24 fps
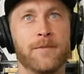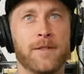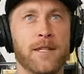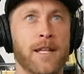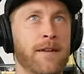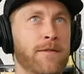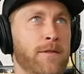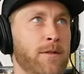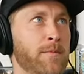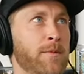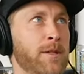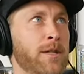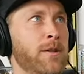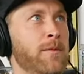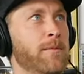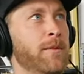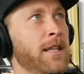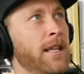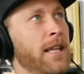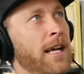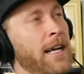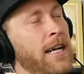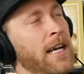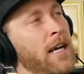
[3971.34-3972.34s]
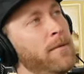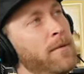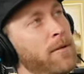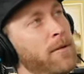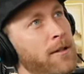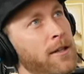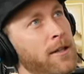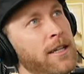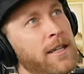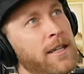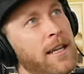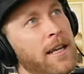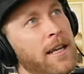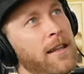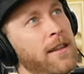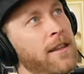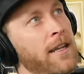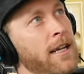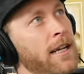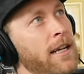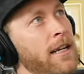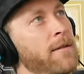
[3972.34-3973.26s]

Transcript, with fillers: Love you, Bill. But like, I remember looking at that thing.